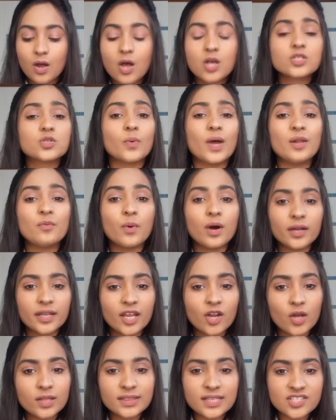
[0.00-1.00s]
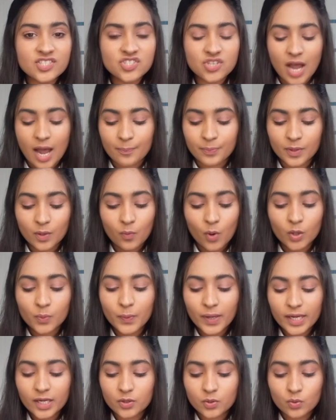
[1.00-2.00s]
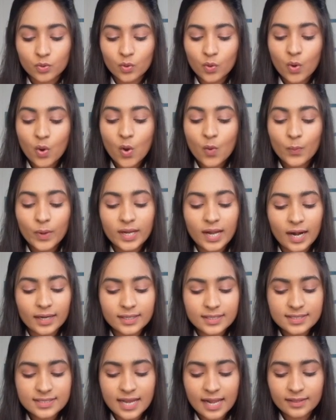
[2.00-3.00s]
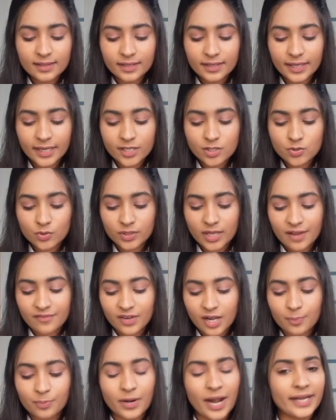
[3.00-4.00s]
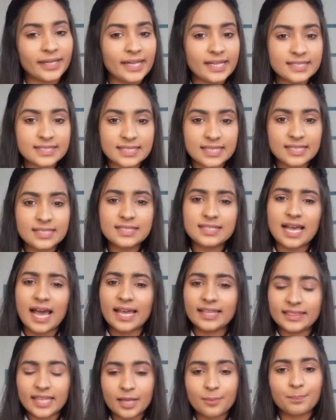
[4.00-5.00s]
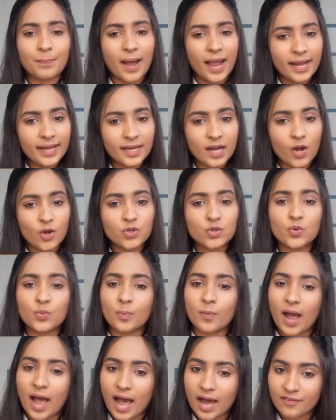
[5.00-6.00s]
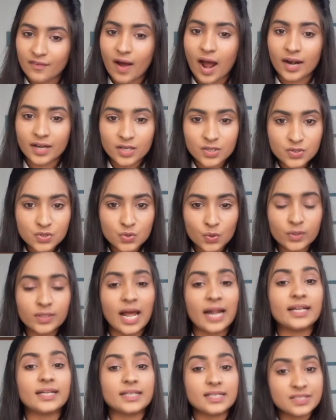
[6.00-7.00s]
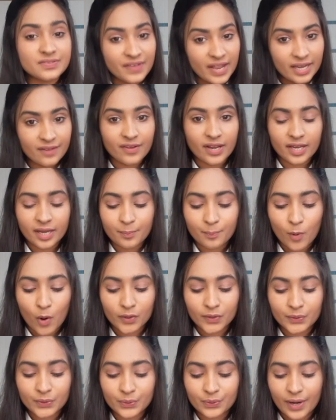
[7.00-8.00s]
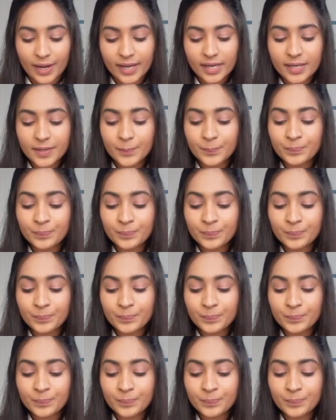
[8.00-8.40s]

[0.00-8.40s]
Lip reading: So while working on this chapter, what we'll do, we'll understand the need to develop writing skills. I think by now you have understood that it is very, very important to write.